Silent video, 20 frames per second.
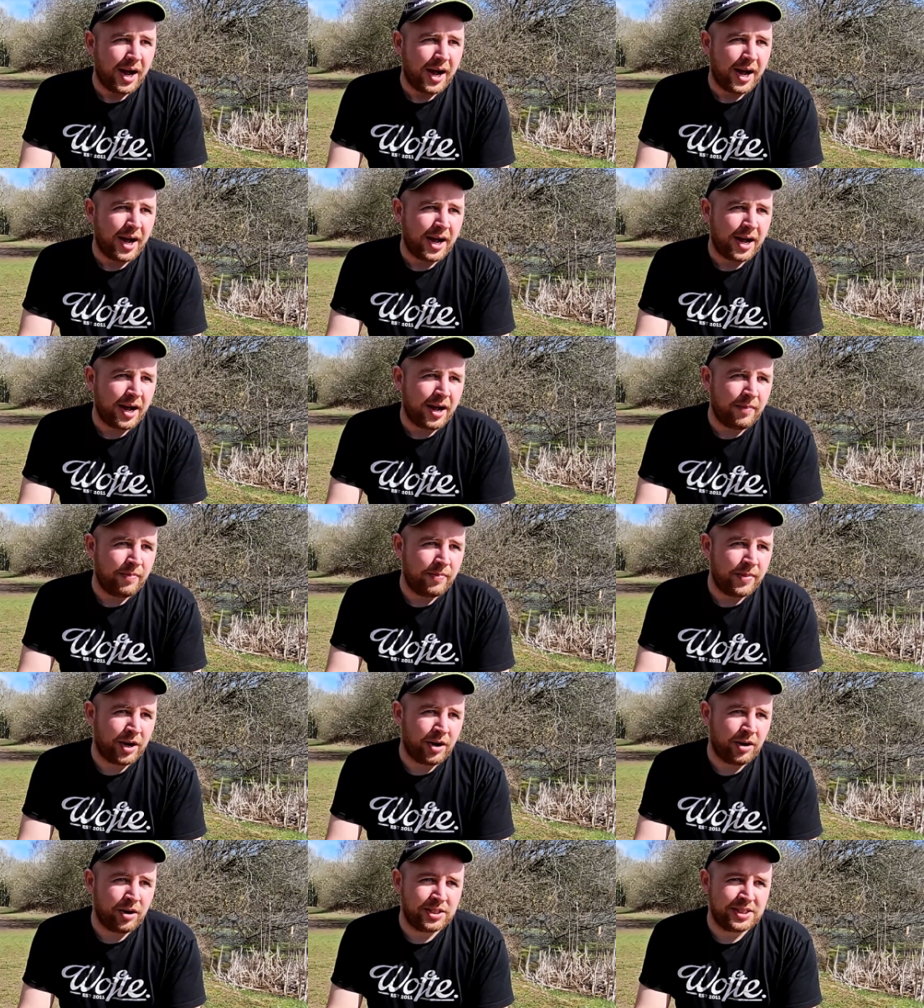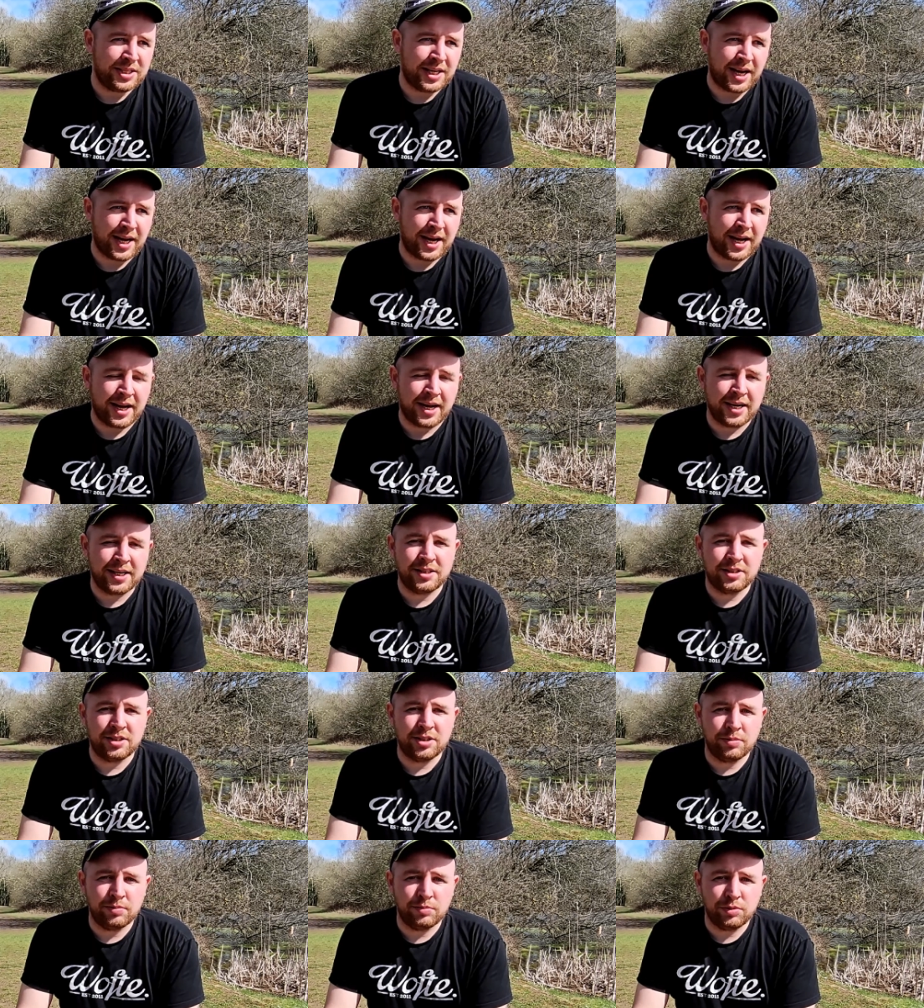Um, then I like to add
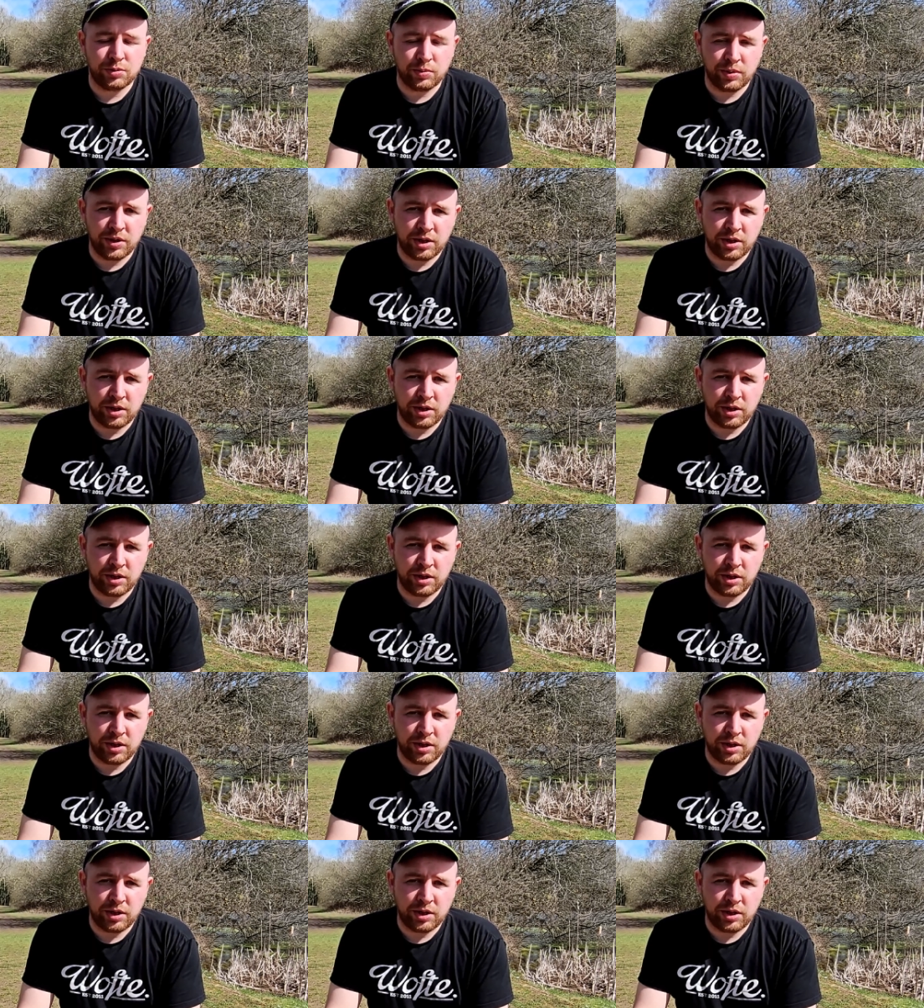some sweet